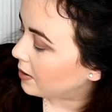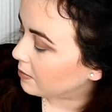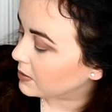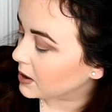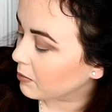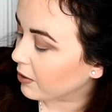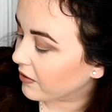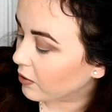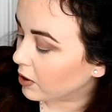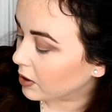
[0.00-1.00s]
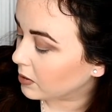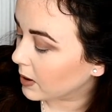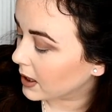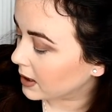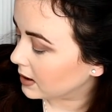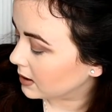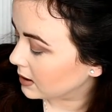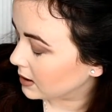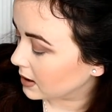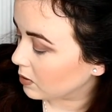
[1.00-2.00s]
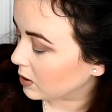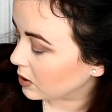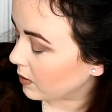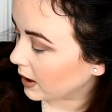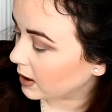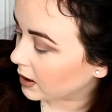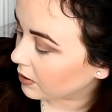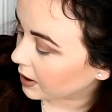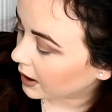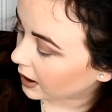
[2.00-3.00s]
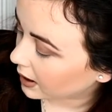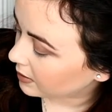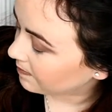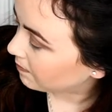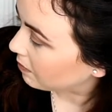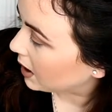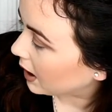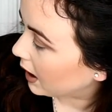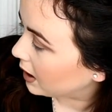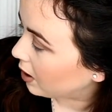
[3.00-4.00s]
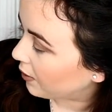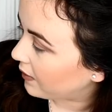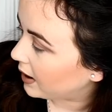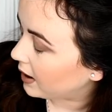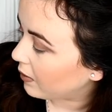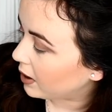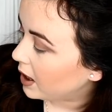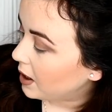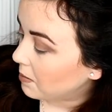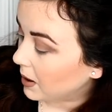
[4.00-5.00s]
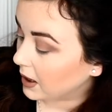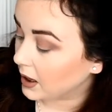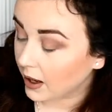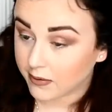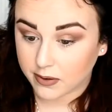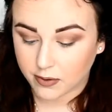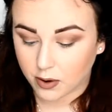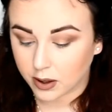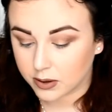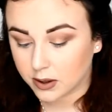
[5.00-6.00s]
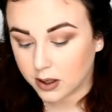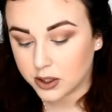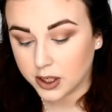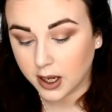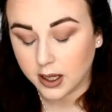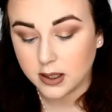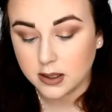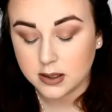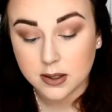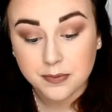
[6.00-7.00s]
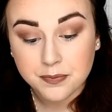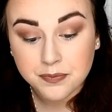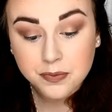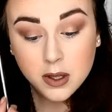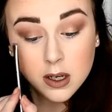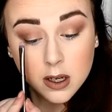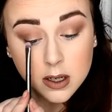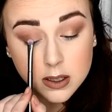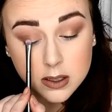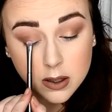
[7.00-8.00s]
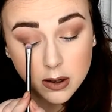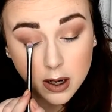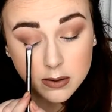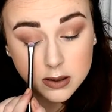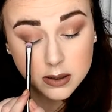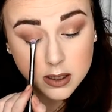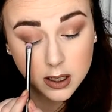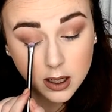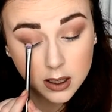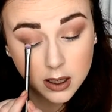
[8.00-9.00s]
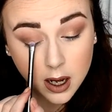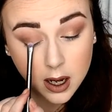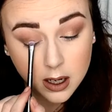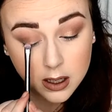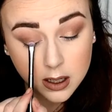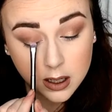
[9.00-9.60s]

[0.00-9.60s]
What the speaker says: some more foiled ones. This one's quite glittery. Again, not a fan of that one, but I love the foiled shades. So I'm just taking that